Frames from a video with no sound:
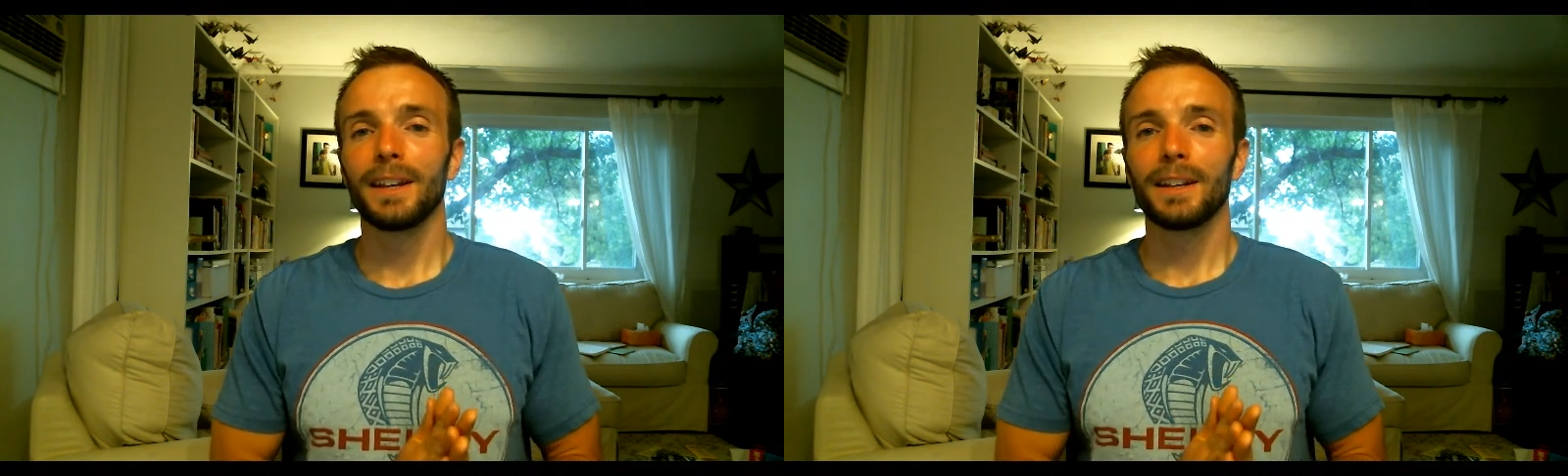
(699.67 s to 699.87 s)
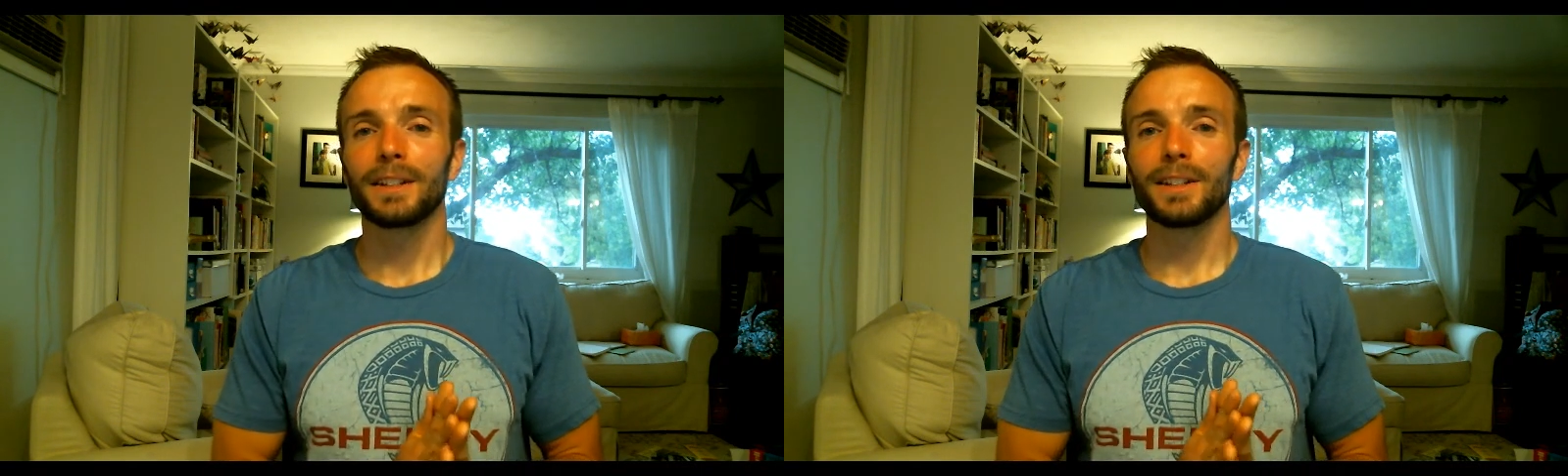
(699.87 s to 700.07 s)

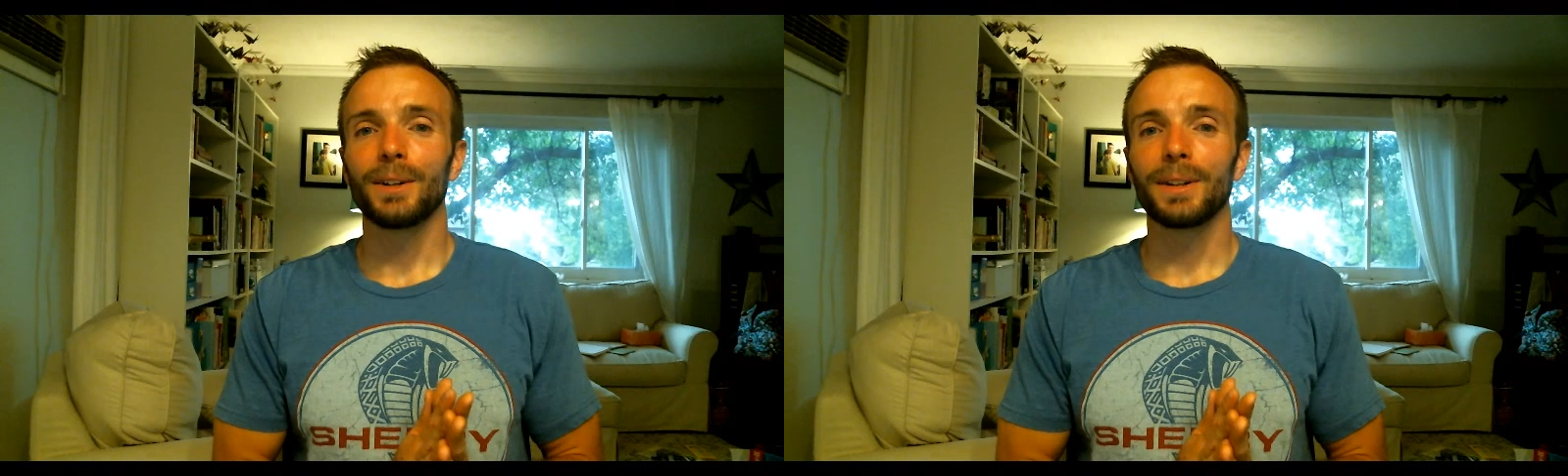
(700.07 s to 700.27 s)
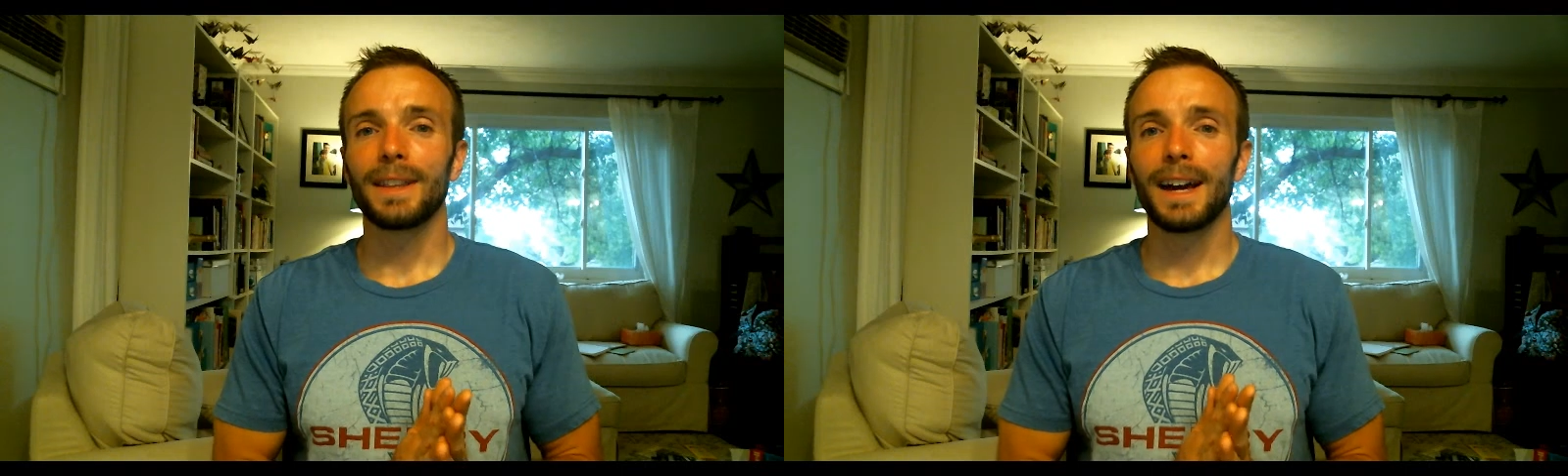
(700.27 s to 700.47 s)

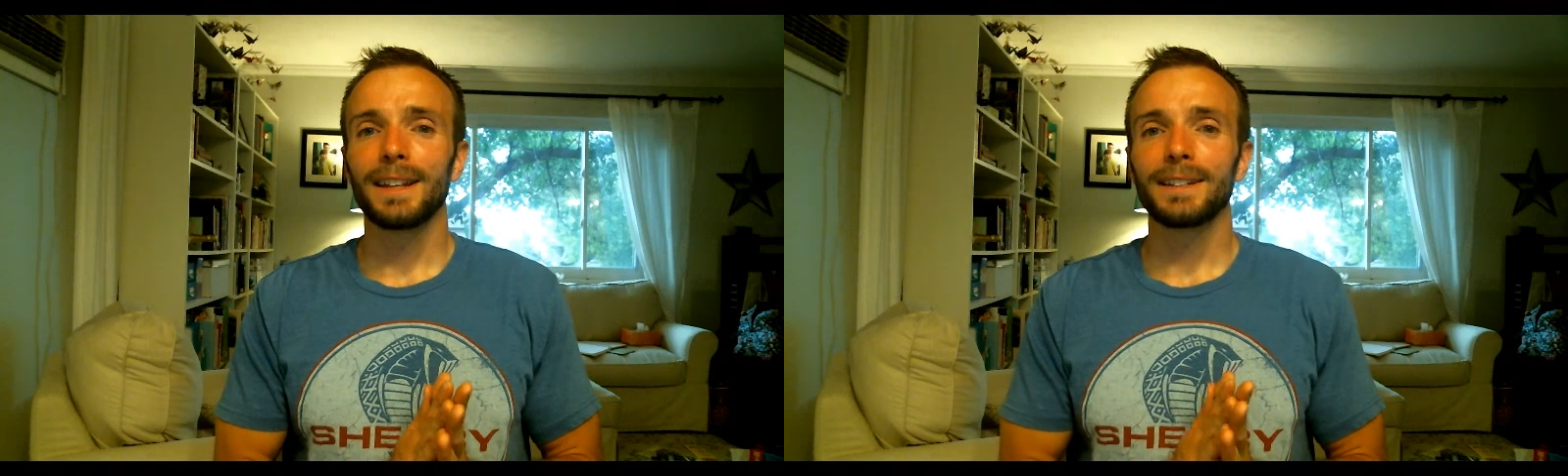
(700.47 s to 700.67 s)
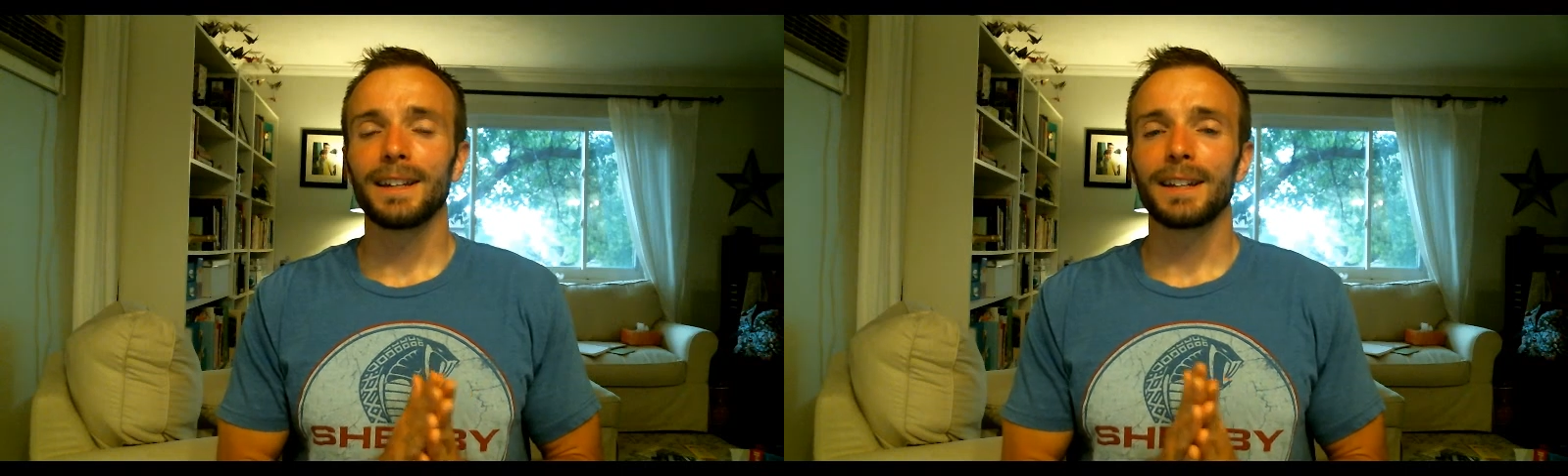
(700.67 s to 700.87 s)
So that
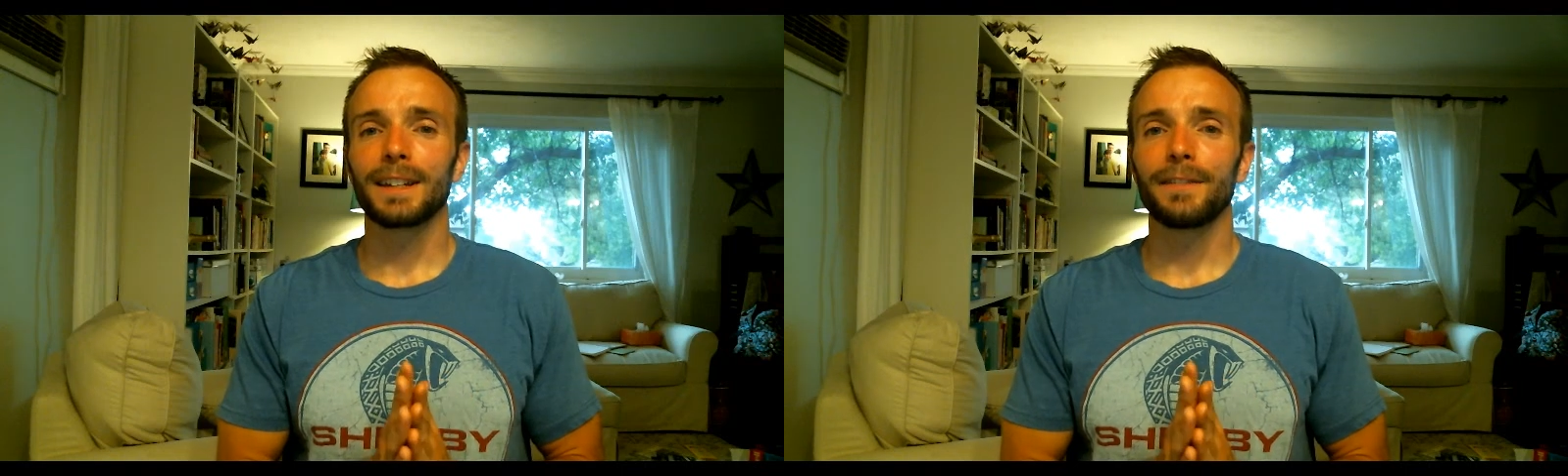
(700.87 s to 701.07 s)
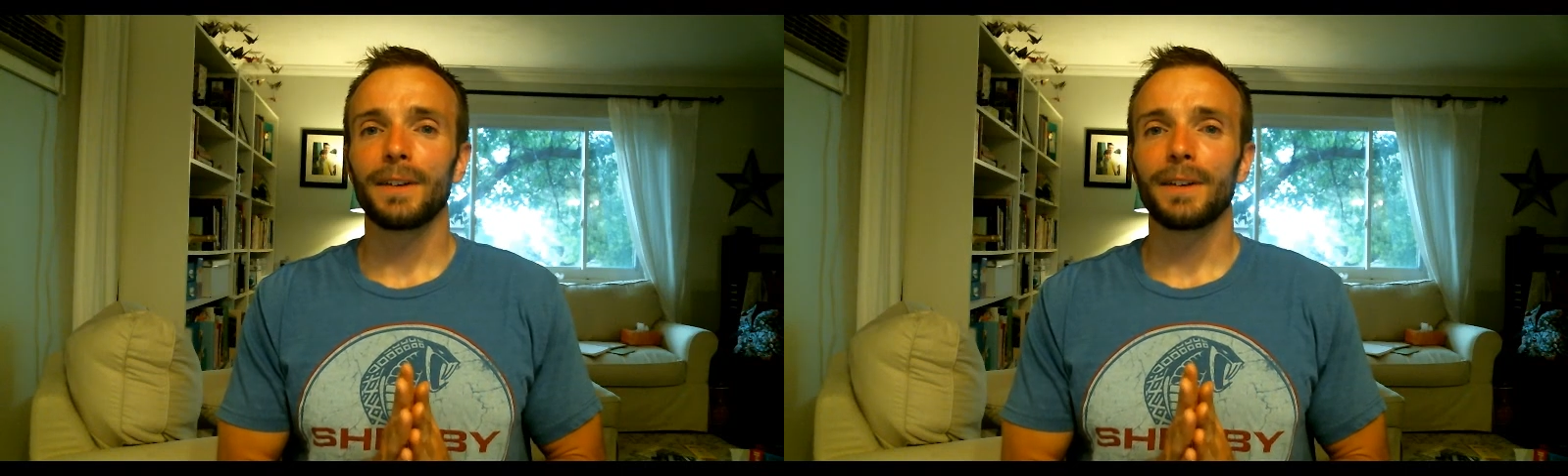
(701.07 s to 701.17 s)
is it. If,